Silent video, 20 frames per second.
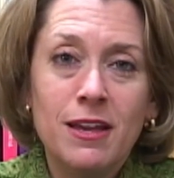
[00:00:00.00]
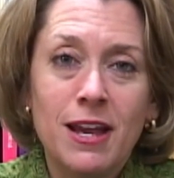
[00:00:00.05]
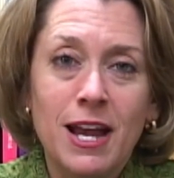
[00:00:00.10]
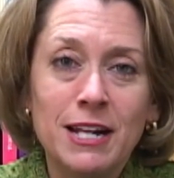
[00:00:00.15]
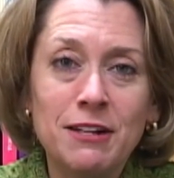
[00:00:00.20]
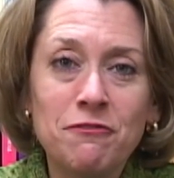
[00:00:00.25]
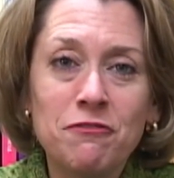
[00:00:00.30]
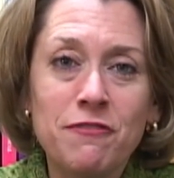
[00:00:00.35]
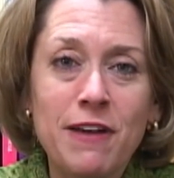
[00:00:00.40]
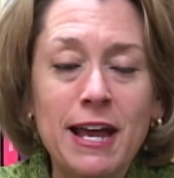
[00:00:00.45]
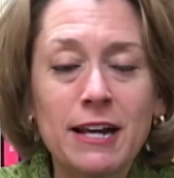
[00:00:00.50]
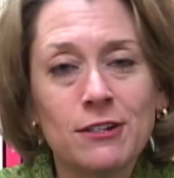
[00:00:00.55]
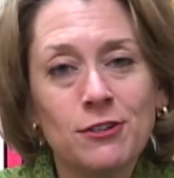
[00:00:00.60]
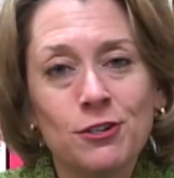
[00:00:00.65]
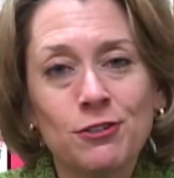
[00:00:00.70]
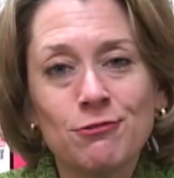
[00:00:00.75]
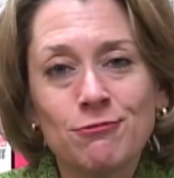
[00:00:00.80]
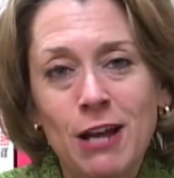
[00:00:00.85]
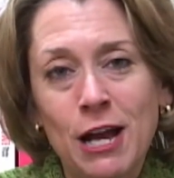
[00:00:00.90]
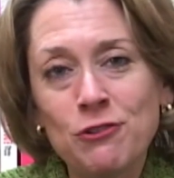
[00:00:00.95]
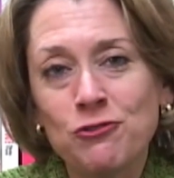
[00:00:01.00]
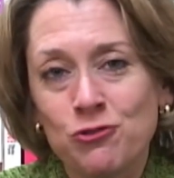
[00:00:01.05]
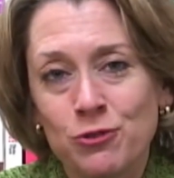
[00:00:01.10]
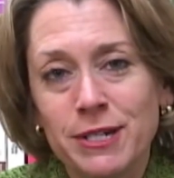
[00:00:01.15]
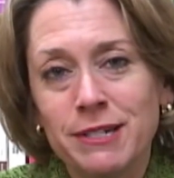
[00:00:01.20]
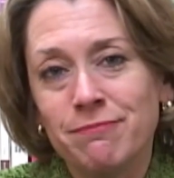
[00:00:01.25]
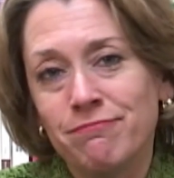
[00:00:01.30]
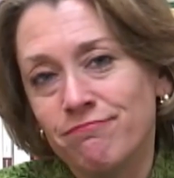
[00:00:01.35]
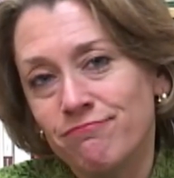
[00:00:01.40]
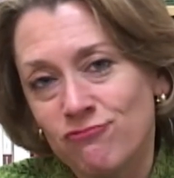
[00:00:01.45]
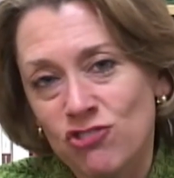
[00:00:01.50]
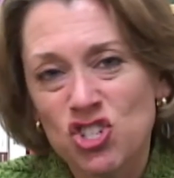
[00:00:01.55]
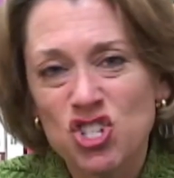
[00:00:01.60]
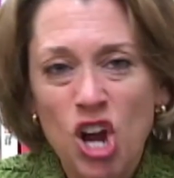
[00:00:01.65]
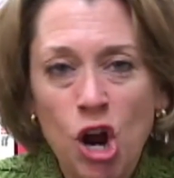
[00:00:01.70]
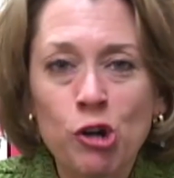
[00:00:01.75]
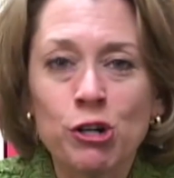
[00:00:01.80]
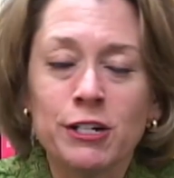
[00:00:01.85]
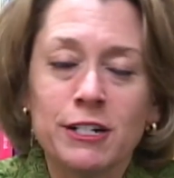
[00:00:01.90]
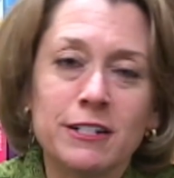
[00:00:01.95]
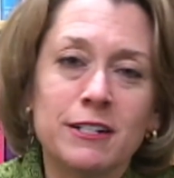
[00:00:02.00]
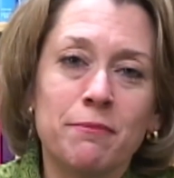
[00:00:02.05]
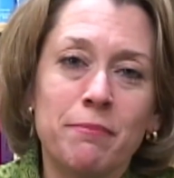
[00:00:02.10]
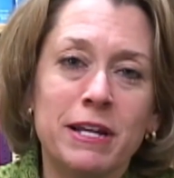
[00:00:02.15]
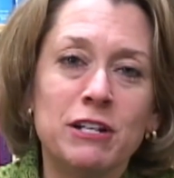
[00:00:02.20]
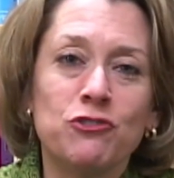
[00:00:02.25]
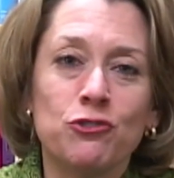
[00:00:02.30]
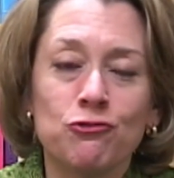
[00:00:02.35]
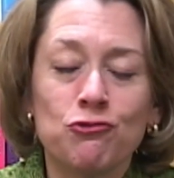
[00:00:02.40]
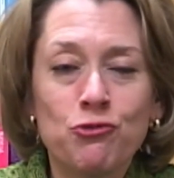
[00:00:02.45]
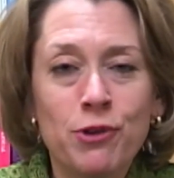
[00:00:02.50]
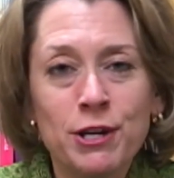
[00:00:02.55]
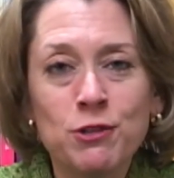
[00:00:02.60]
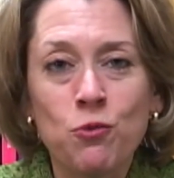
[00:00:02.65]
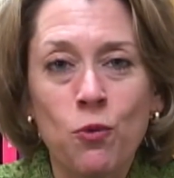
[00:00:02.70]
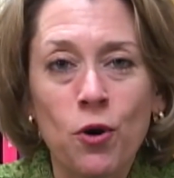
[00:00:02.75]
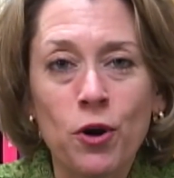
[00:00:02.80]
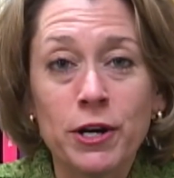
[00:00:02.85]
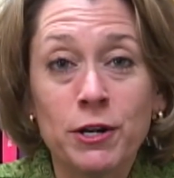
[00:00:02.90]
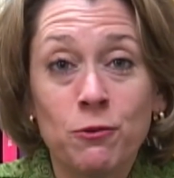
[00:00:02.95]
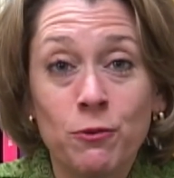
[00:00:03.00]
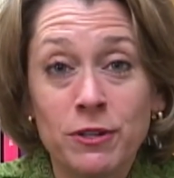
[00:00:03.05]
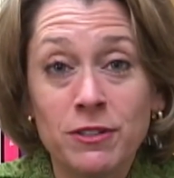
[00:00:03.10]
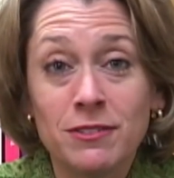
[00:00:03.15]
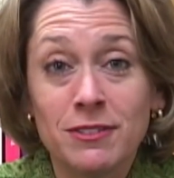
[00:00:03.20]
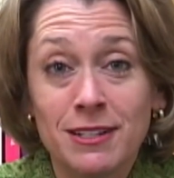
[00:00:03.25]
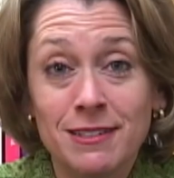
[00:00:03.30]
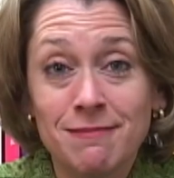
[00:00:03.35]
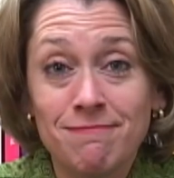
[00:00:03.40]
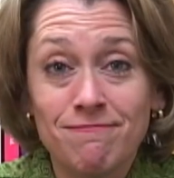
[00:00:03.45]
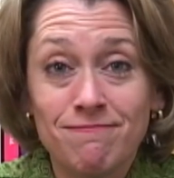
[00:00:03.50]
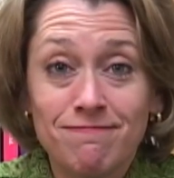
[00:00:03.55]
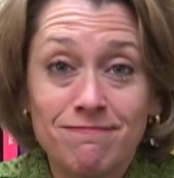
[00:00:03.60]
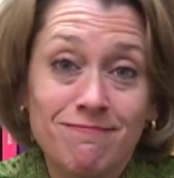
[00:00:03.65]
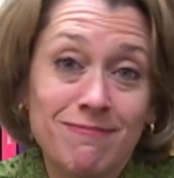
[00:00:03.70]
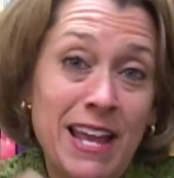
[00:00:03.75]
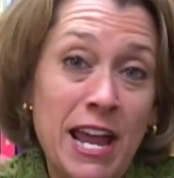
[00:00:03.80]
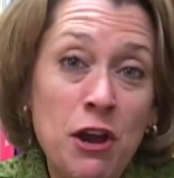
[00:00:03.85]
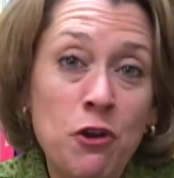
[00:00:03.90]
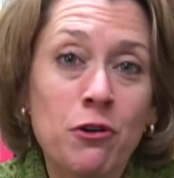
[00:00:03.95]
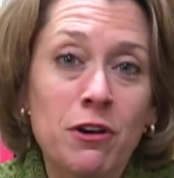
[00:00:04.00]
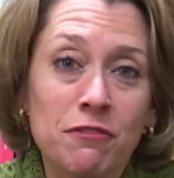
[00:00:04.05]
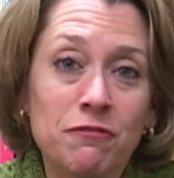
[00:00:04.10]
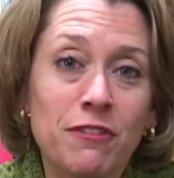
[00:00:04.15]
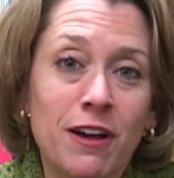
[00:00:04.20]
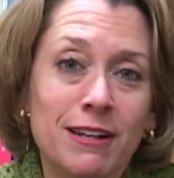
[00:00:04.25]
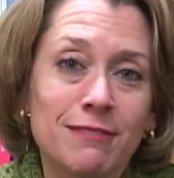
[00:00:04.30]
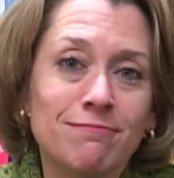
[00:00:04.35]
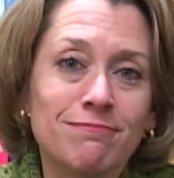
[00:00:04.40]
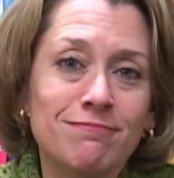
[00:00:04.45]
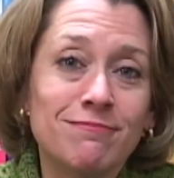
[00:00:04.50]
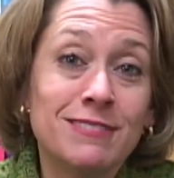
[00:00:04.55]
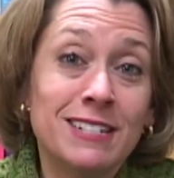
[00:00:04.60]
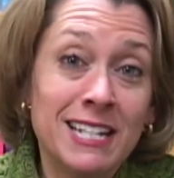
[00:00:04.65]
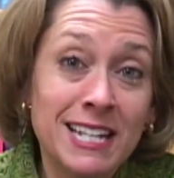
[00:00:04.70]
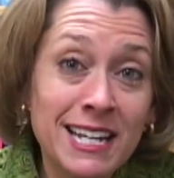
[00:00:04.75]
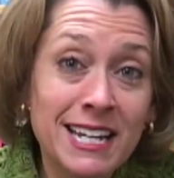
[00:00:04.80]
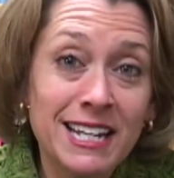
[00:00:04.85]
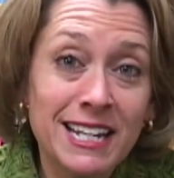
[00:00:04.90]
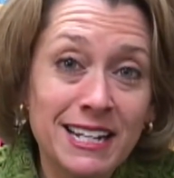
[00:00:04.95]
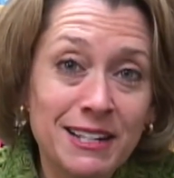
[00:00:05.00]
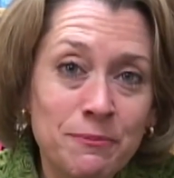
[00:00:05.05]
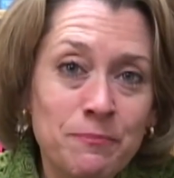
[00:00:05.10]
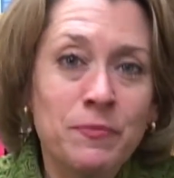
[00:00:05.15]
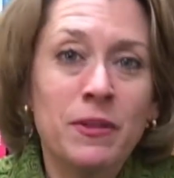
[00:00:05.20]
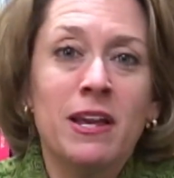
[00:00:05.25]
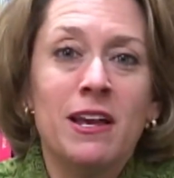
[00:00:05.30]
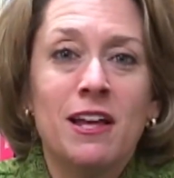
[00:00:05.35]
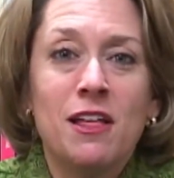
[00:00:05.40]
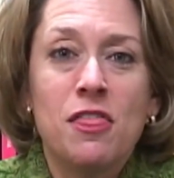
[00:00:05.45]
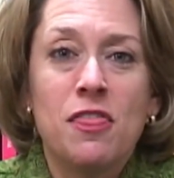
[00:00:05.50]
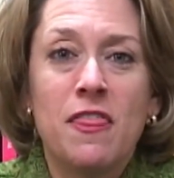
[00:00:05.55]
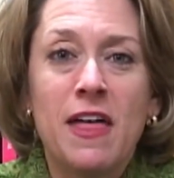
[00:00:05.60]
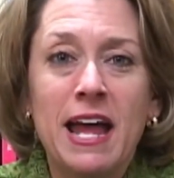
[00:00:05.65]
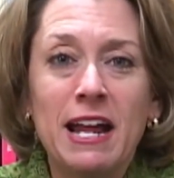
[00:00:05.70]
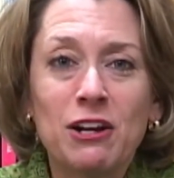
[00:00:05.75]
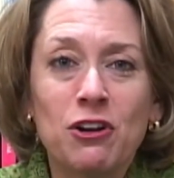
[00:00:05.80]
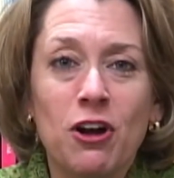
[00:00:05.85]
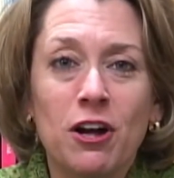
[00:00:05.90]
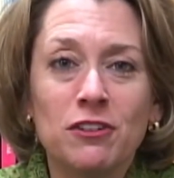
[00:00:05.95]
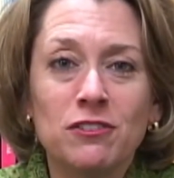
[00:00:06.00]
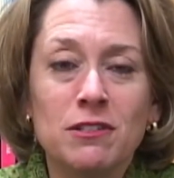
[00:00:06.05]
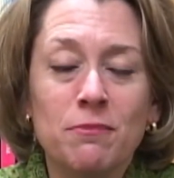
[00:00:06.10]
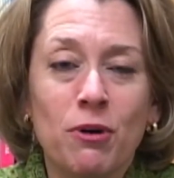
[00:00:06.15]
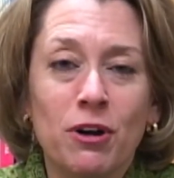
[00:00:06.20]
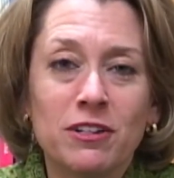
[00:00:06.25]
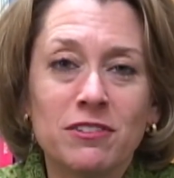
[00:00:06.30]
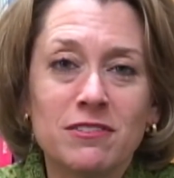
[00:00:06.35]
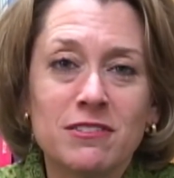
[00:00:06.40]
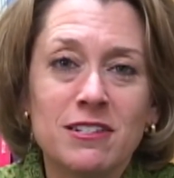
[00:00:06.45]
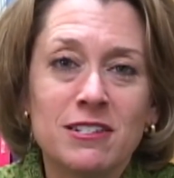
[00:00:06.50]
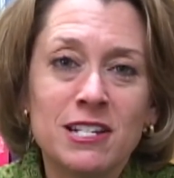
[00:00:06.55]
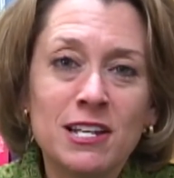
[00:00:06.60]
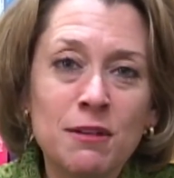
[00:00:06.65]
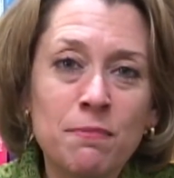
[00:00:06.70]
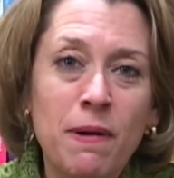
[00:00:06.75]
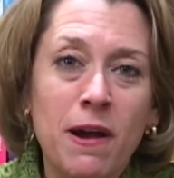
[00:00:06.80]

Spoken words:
And in fact, our country started in a major trade war. It was a tariff on tea that caused the Boston Tea